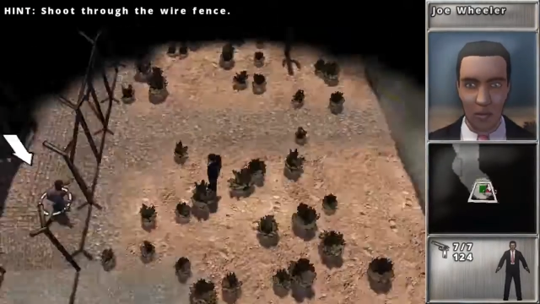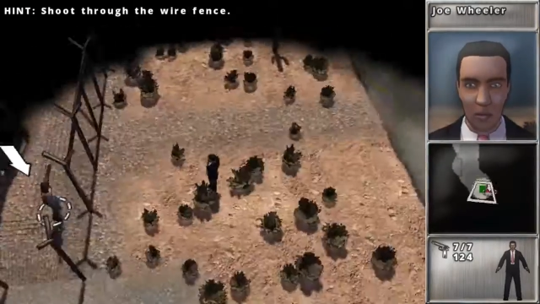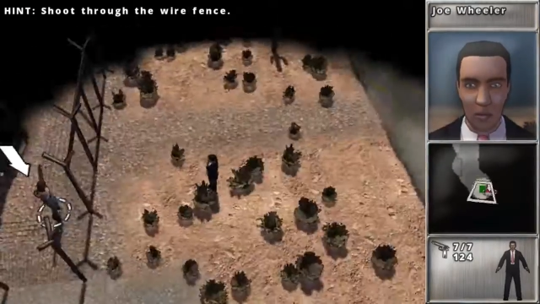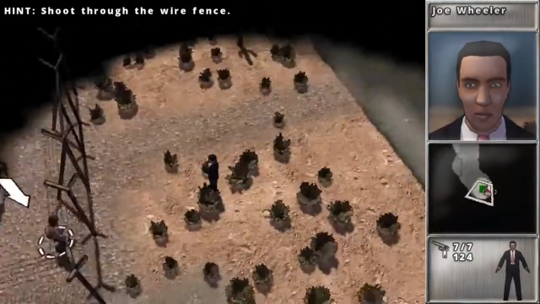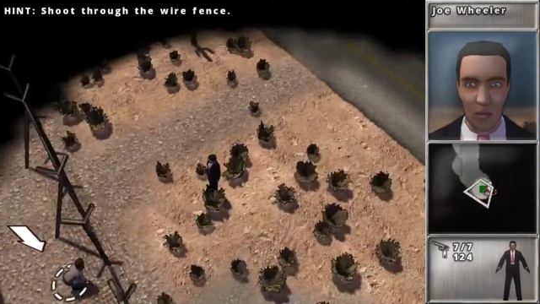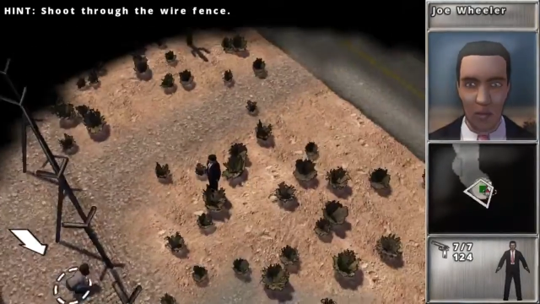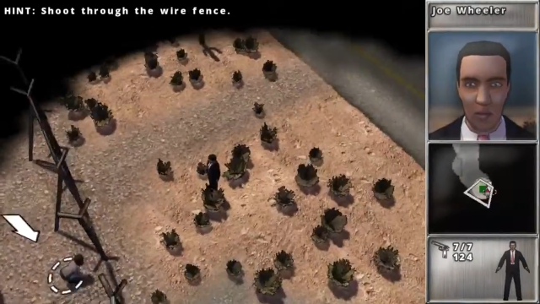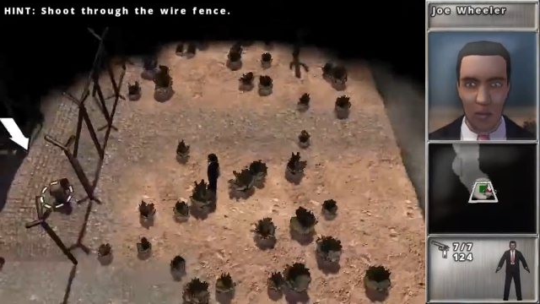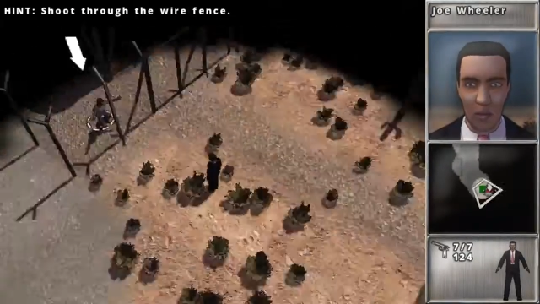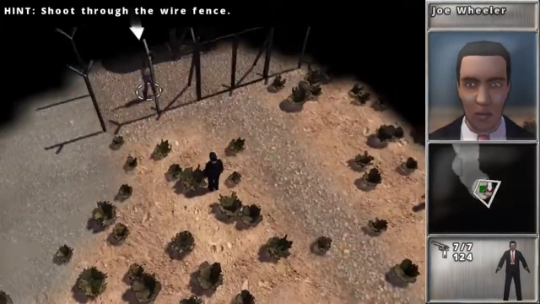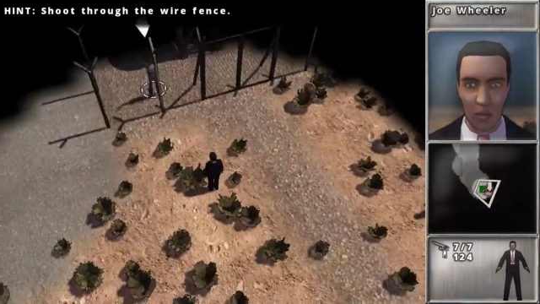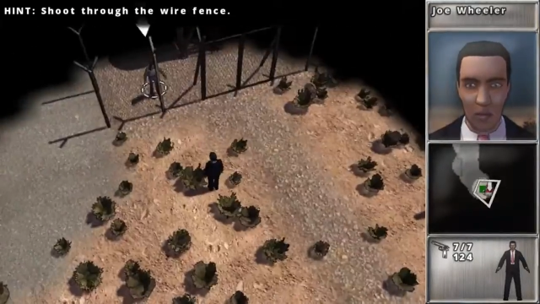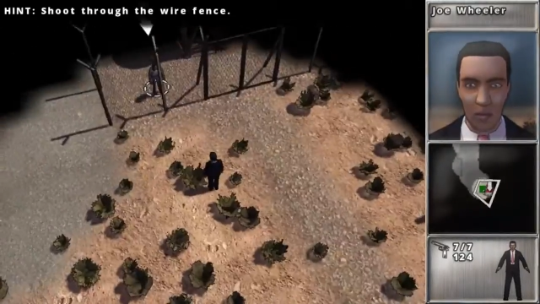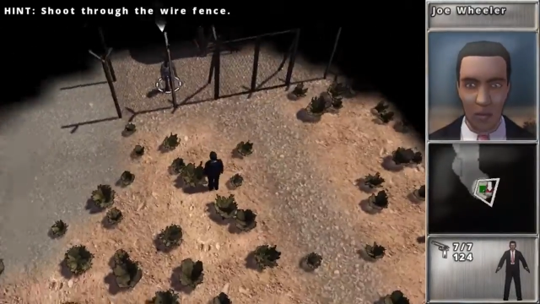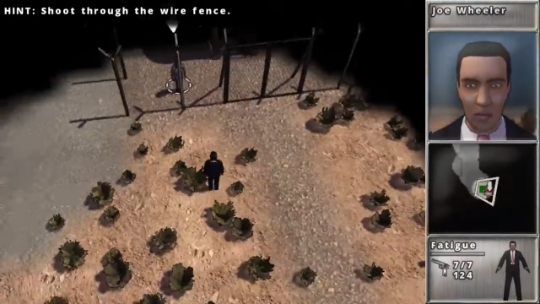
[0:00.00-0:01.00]
So
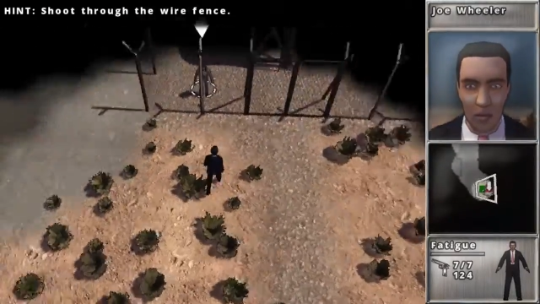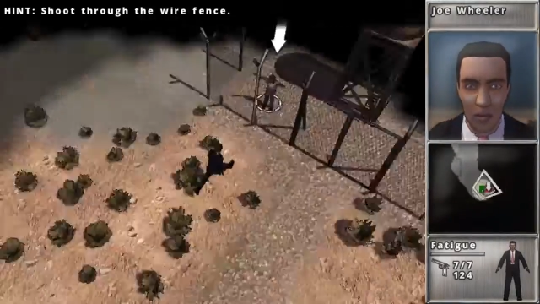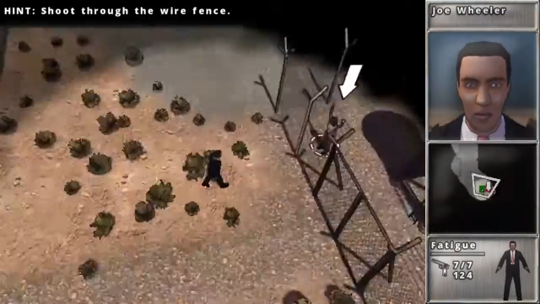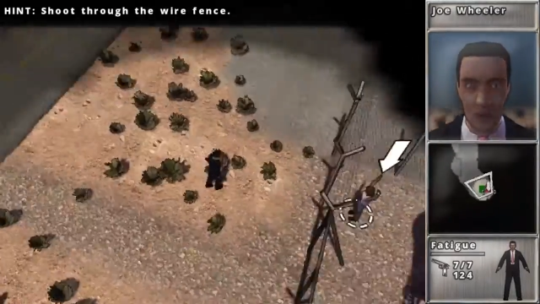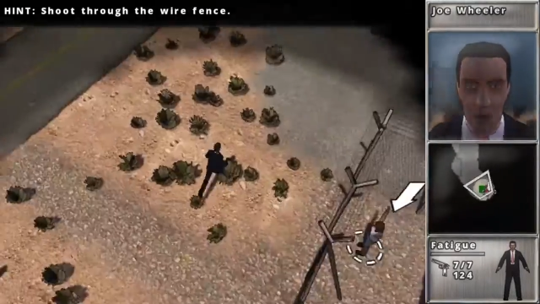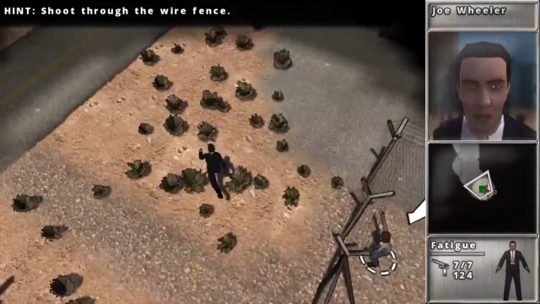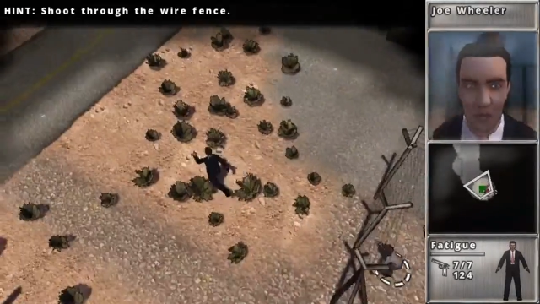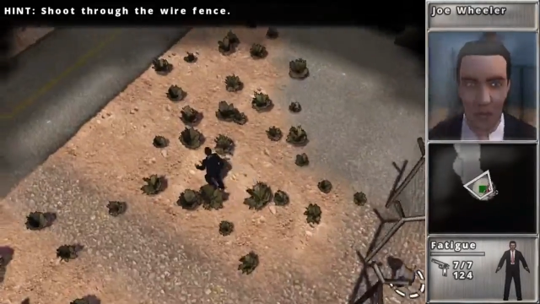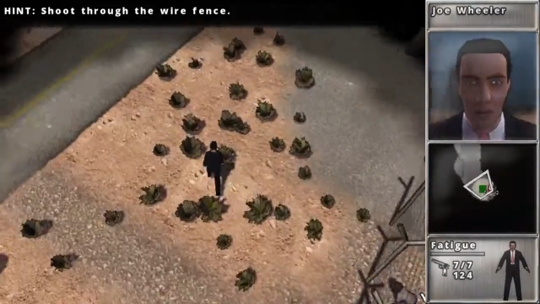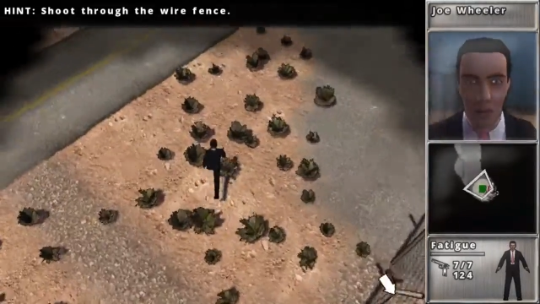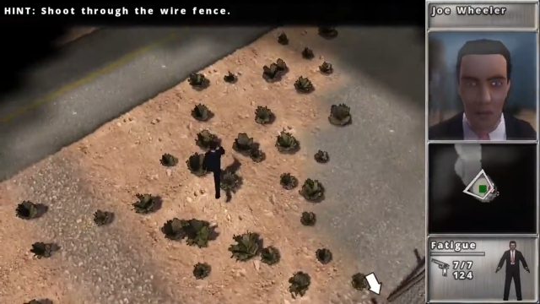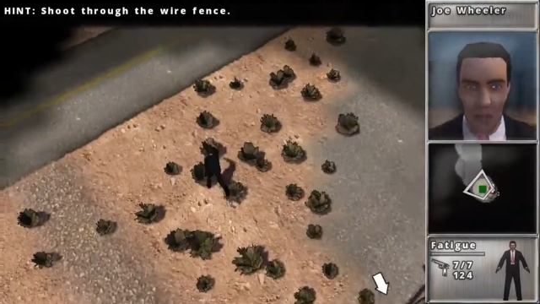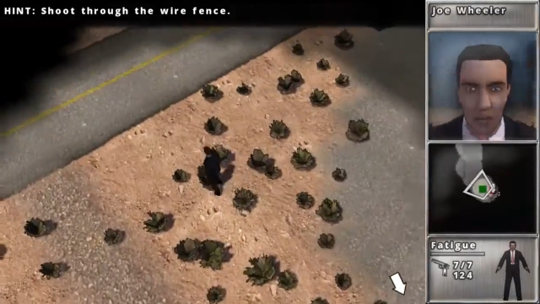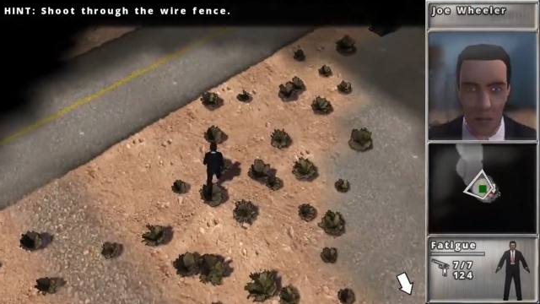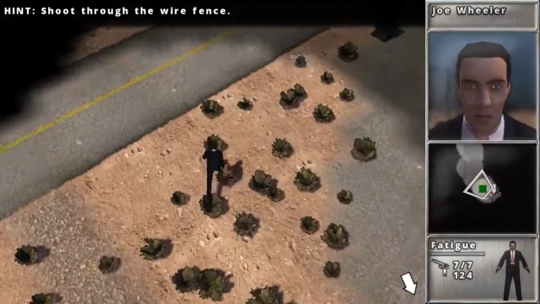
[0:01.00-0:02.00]
the storyline
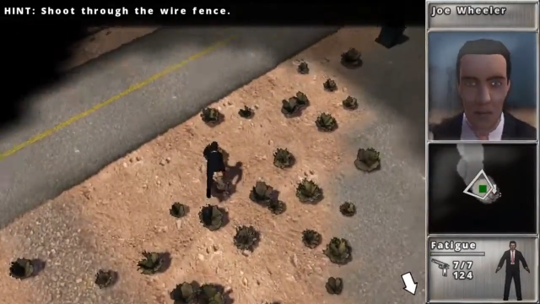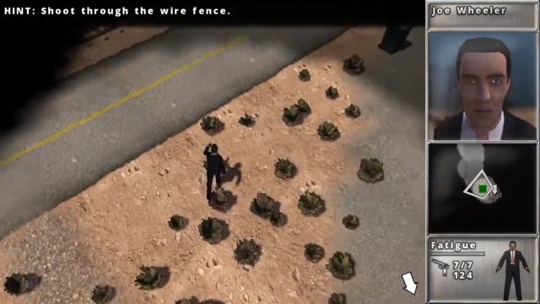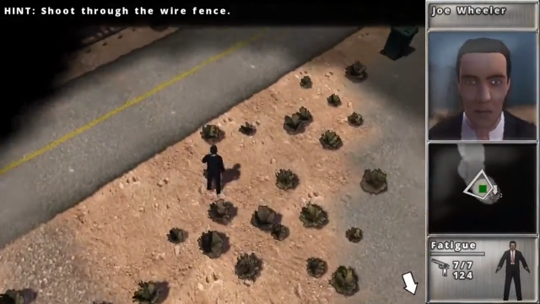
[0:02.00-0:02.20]
here,